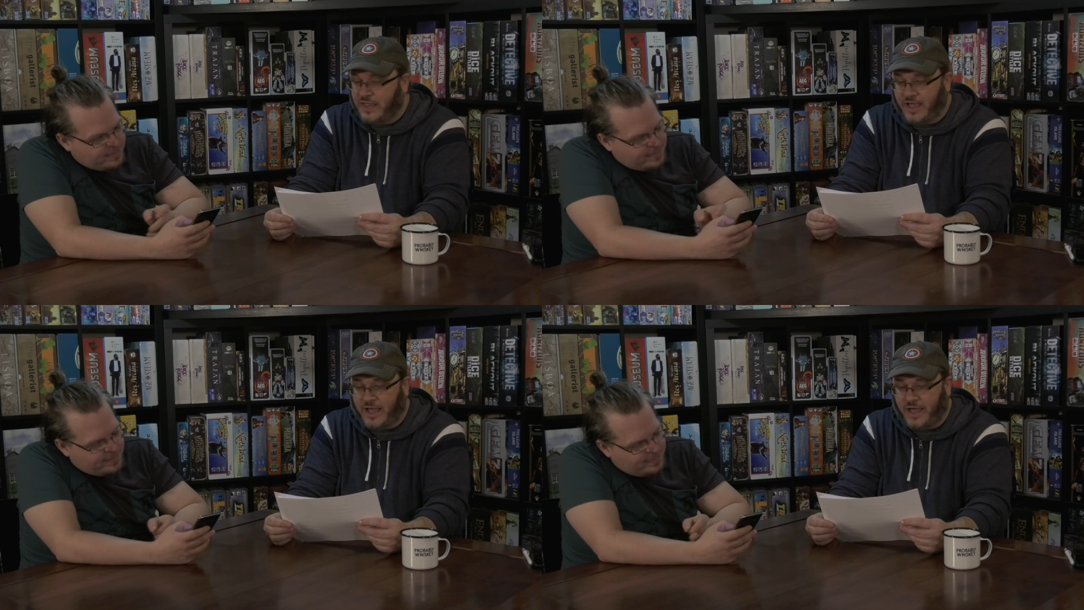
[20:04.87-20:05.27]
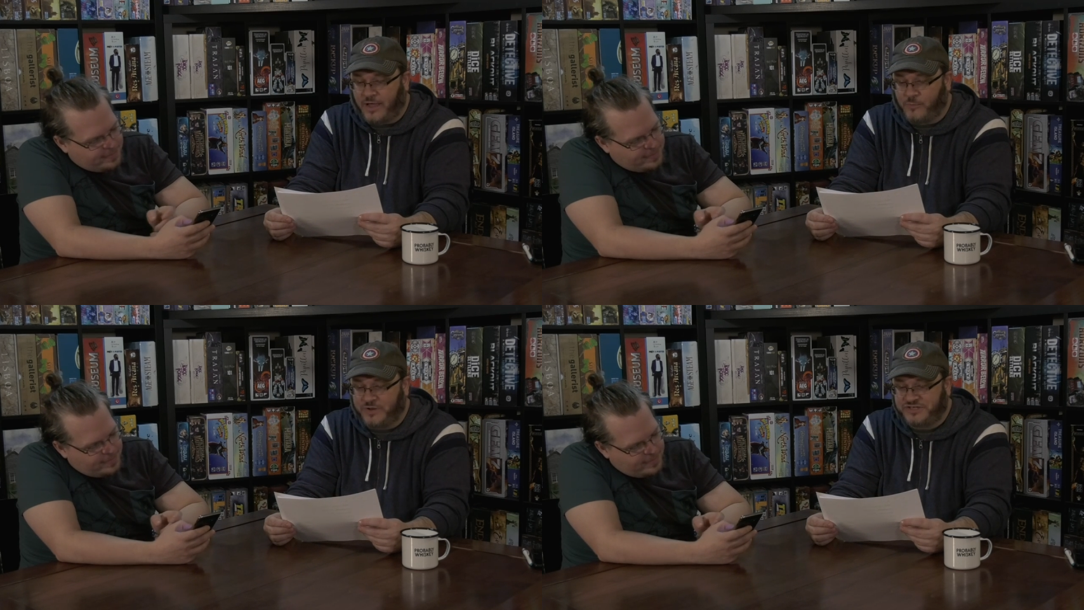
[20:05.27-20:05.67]
Speaker 1: uh,
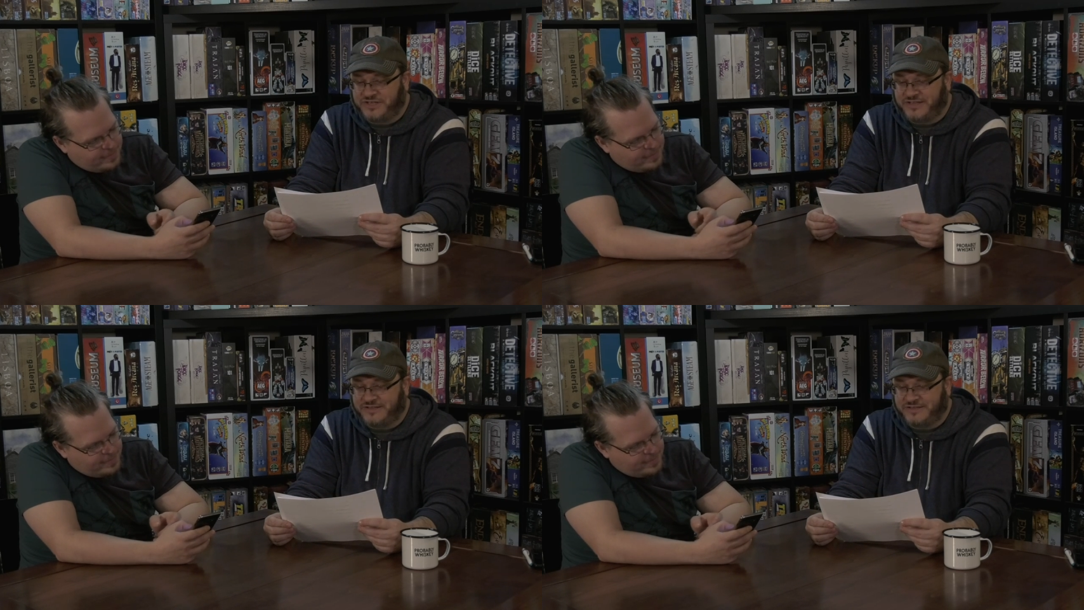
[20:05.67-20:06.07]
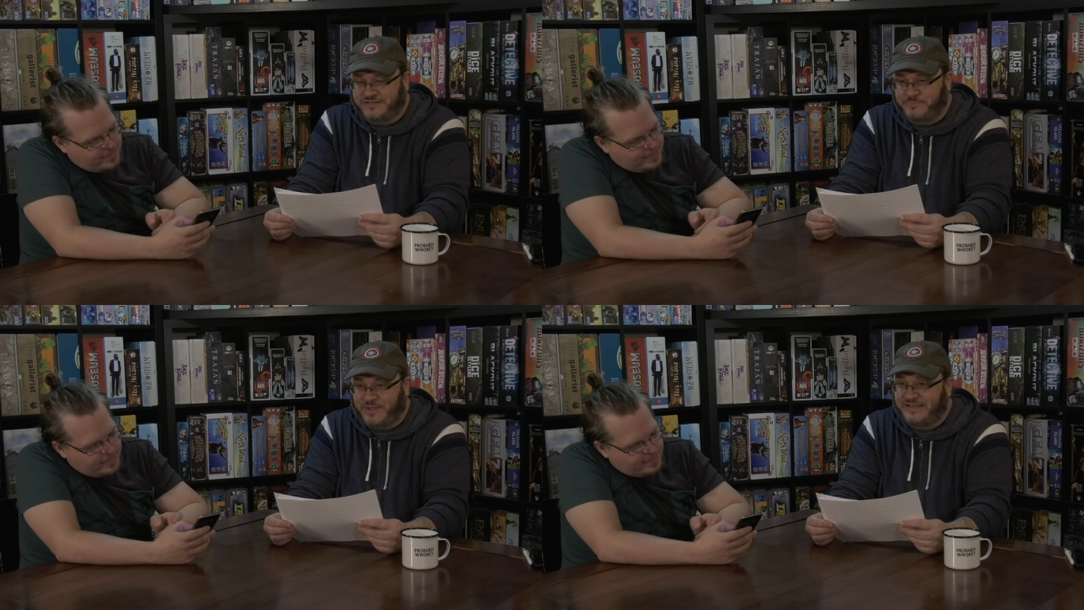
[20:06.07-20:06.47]
which is
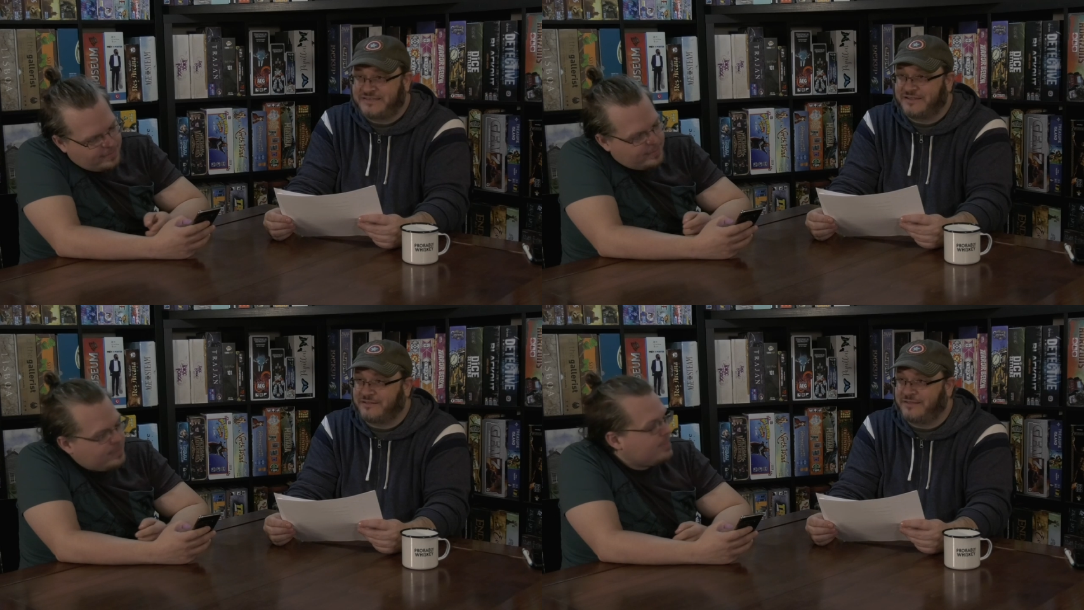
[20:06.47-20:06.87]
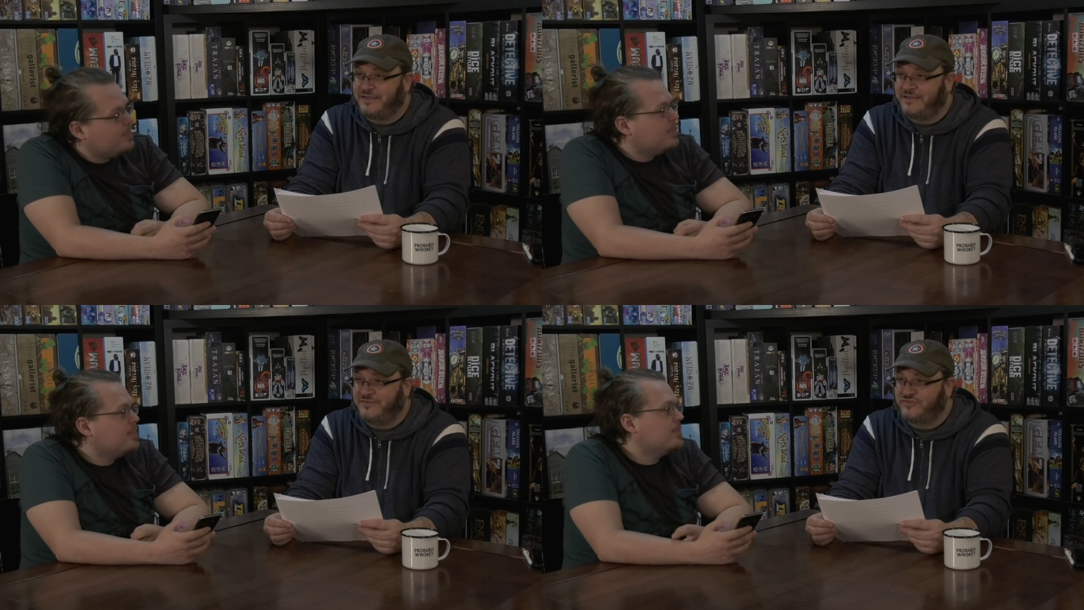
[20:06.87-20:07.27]

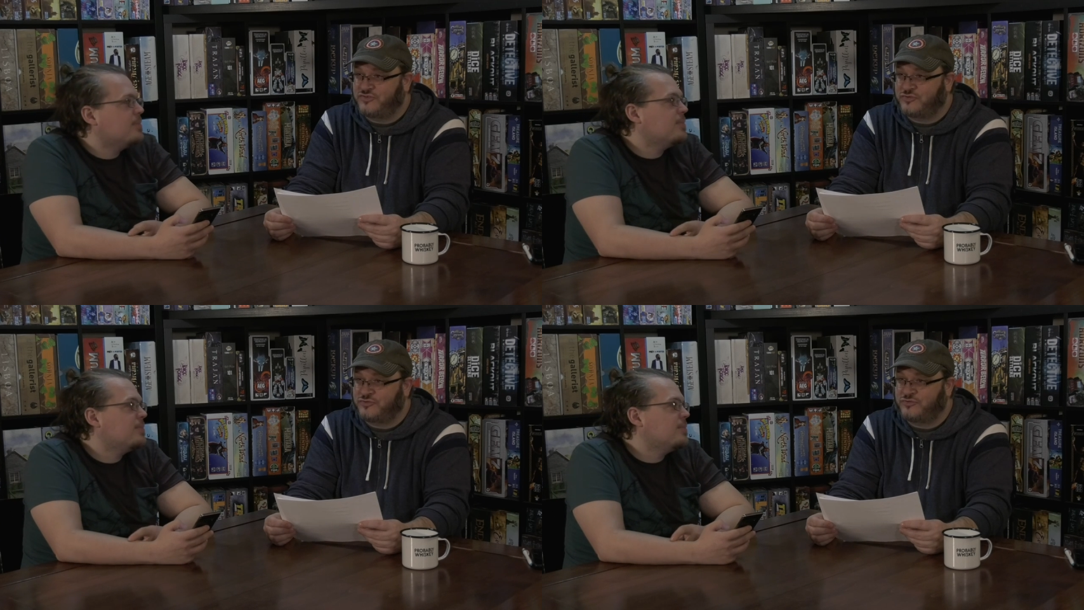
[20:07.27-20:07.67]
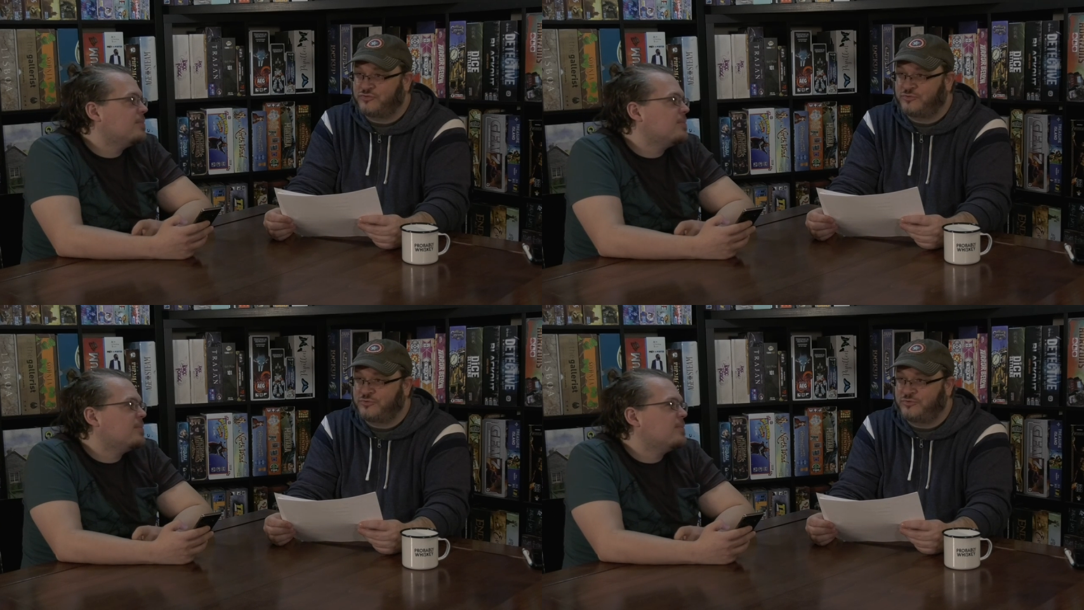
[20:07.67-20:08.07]
basically
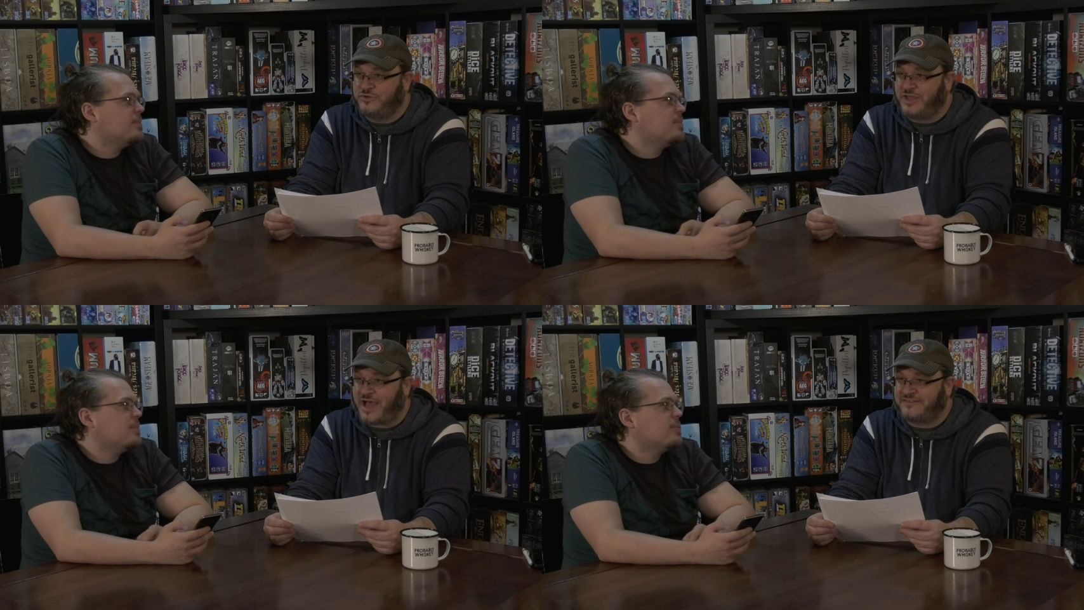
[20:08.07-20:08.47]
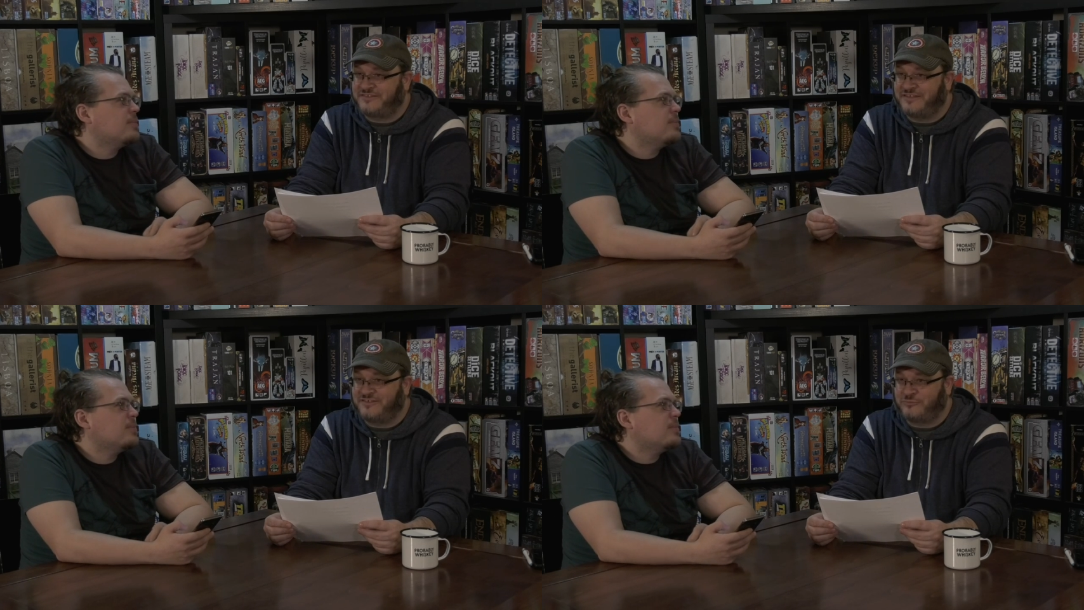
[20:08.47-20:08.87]

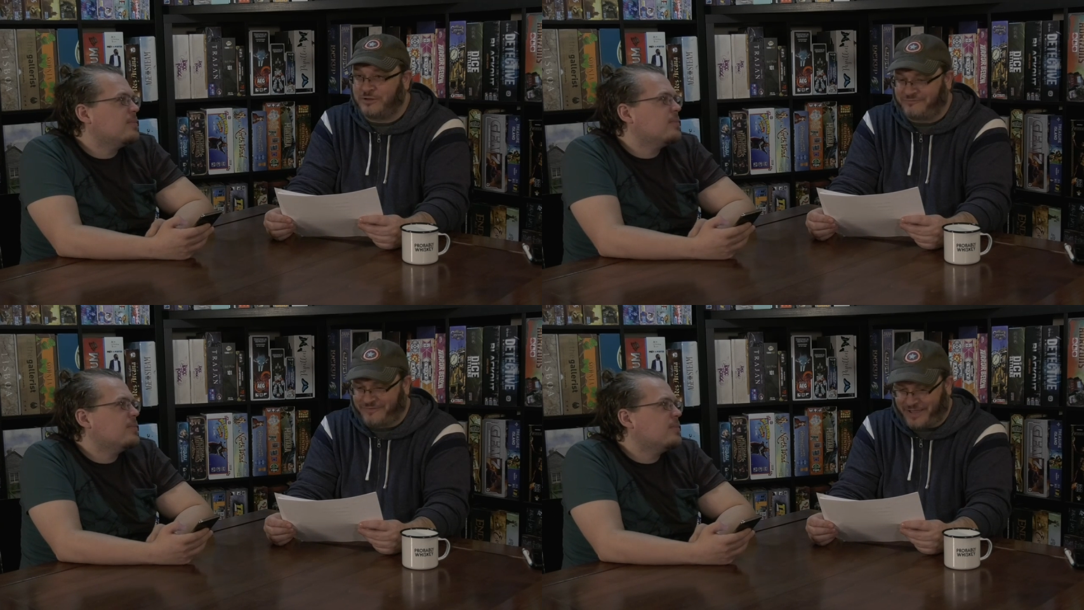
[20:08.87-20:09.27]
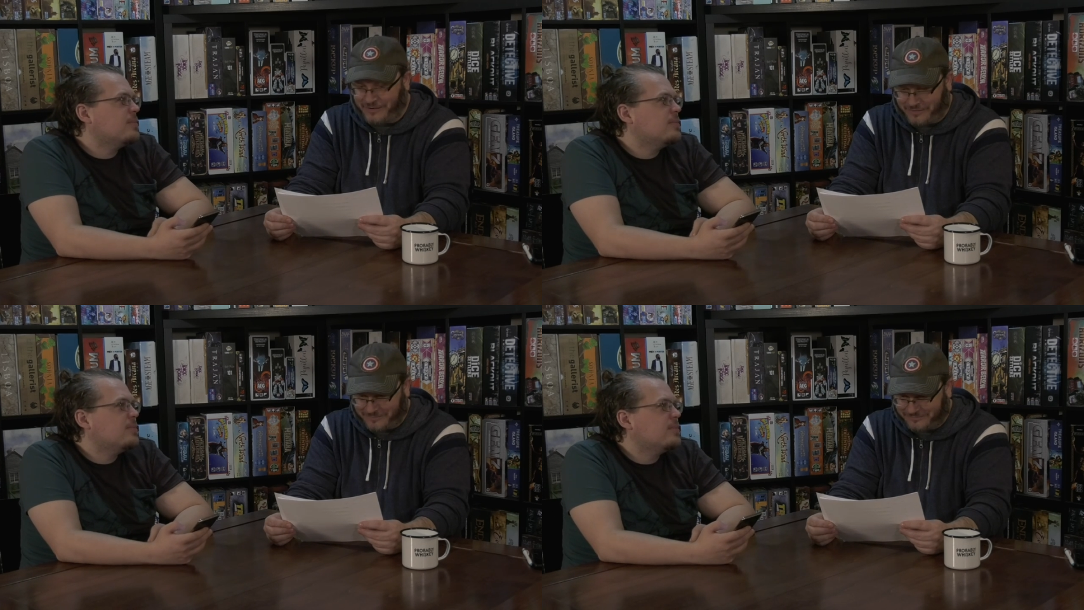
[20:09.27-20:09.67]
Yahtzee Street
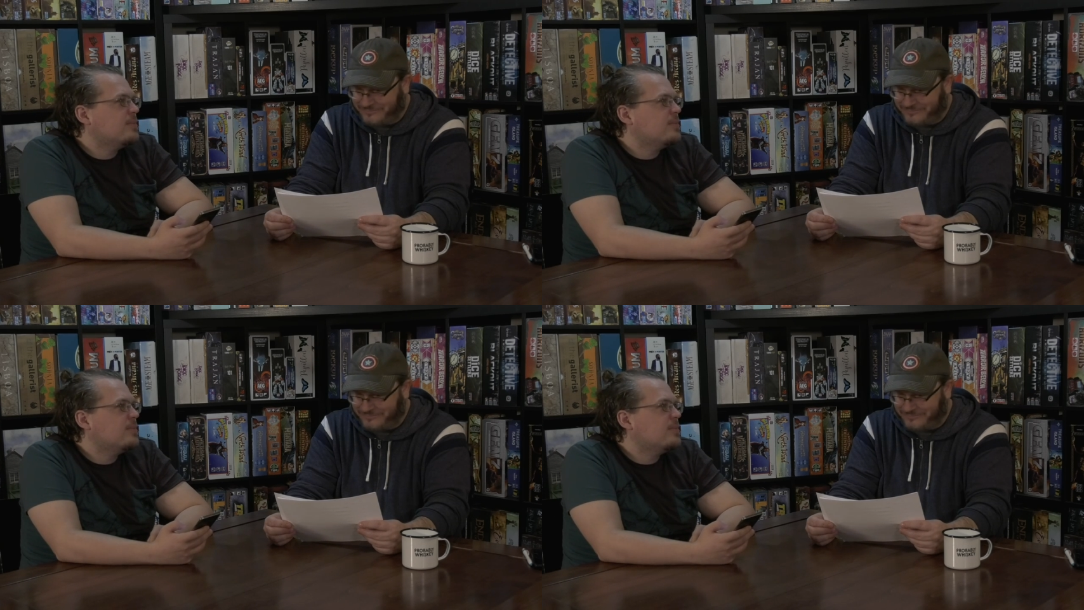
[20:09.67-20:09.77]
Fighter.